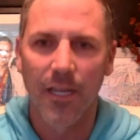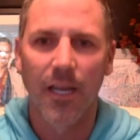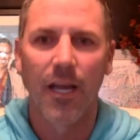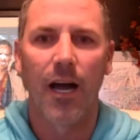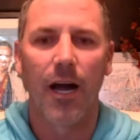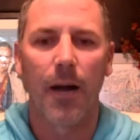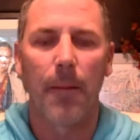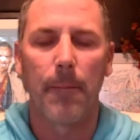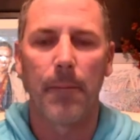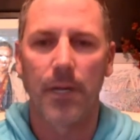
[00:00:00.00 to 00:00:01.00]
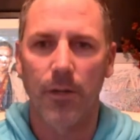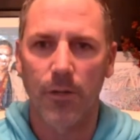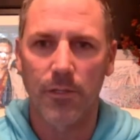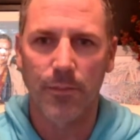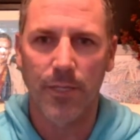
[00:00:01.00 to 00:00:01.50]
But
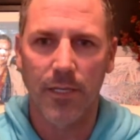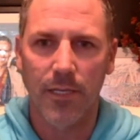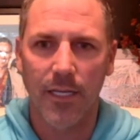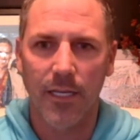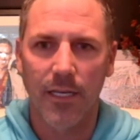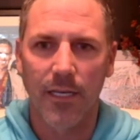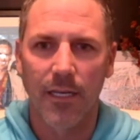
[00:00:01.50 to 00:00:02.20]
ultimately,